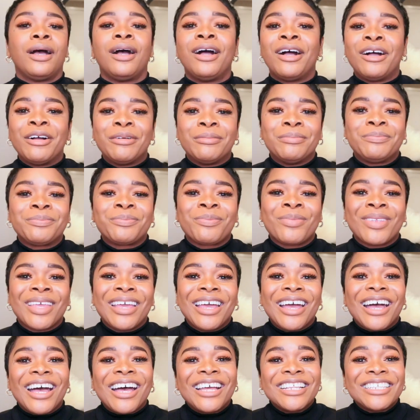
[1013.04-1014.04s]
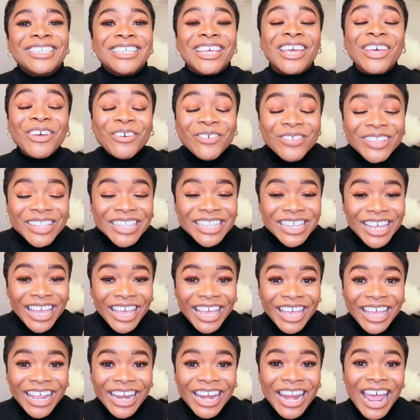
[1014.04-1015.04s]
Until
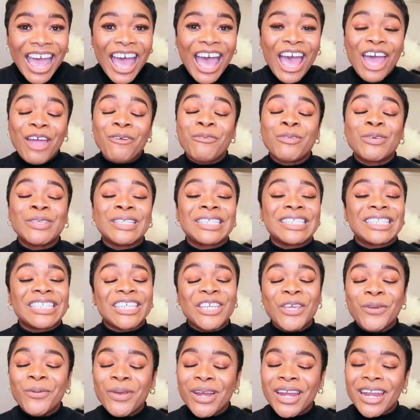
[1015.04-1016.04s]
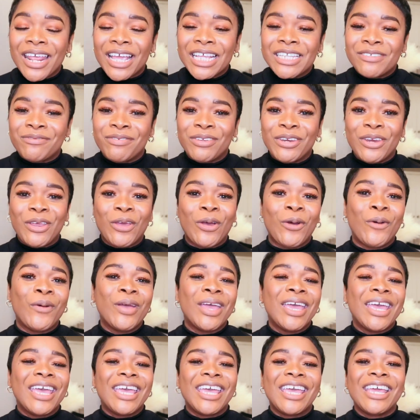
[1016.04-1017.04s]
then, I will see you in the next video.
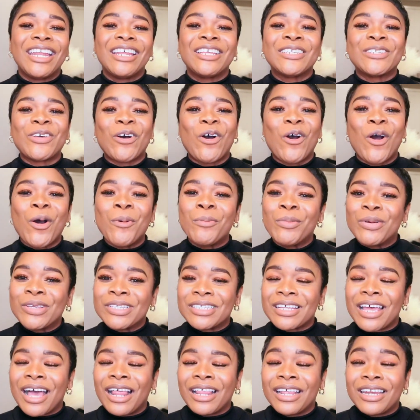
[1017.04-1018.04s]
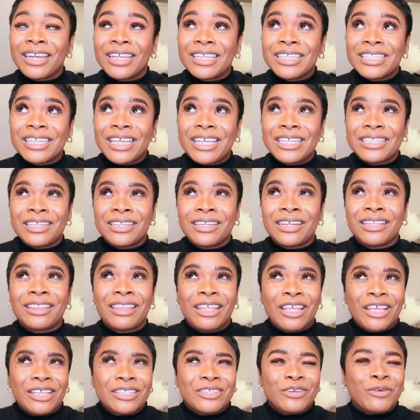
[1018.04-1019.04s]
It is almost the holiday season. I
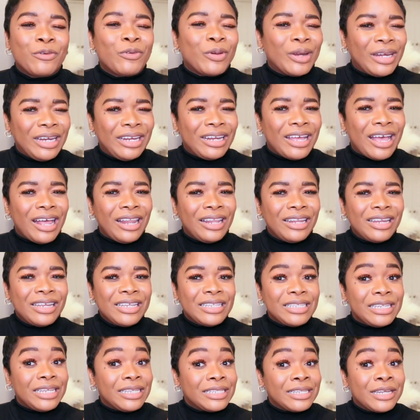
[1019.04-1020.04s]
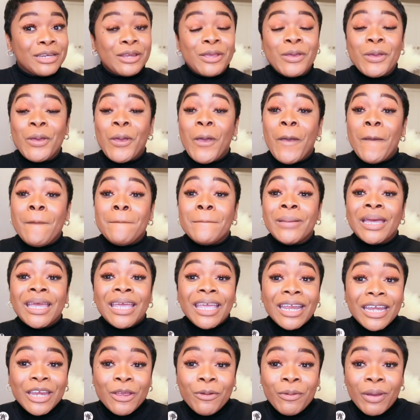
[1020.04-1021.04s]
think it's already the holiday season.
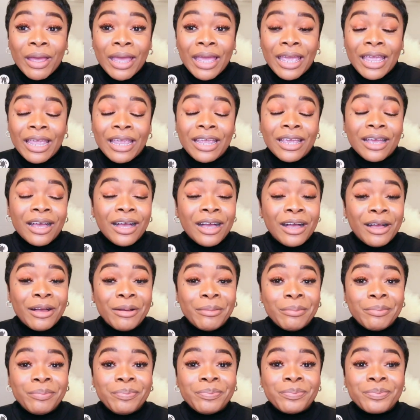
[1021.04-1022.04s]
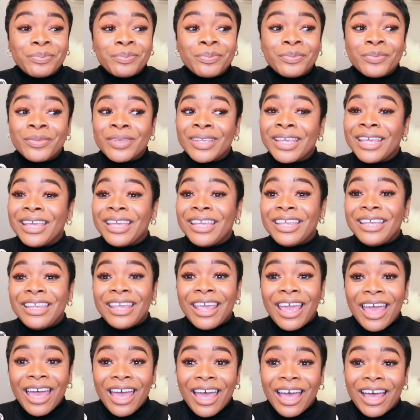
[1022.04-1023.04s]
But anyway,
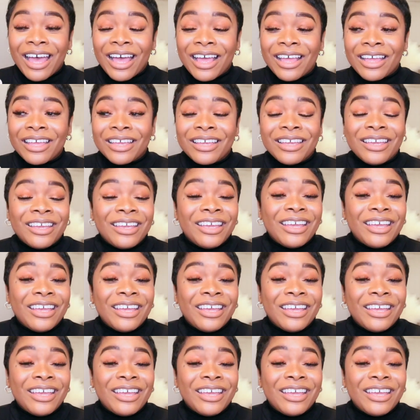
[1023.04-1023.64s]
yeah.